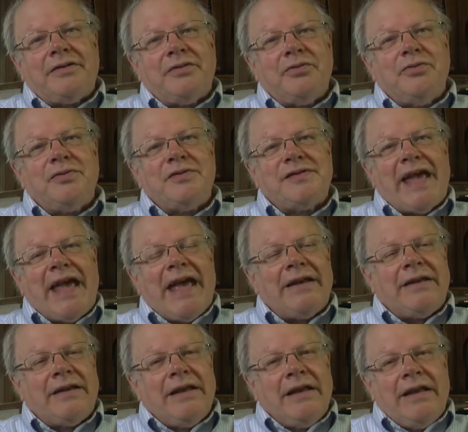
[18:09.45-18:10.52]
who
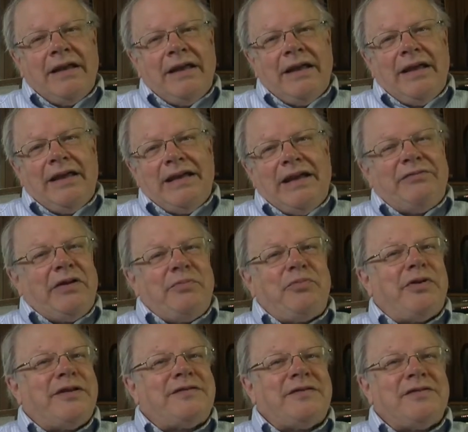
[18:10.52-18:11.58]
sat in every
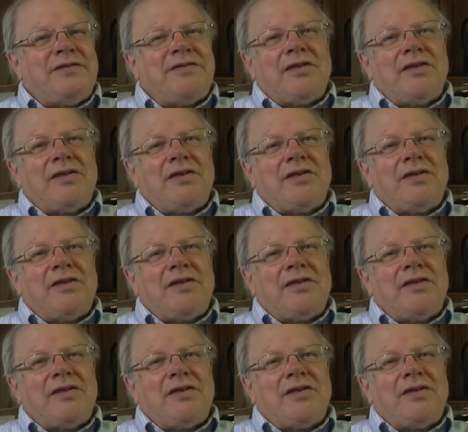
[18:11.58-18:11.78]
president's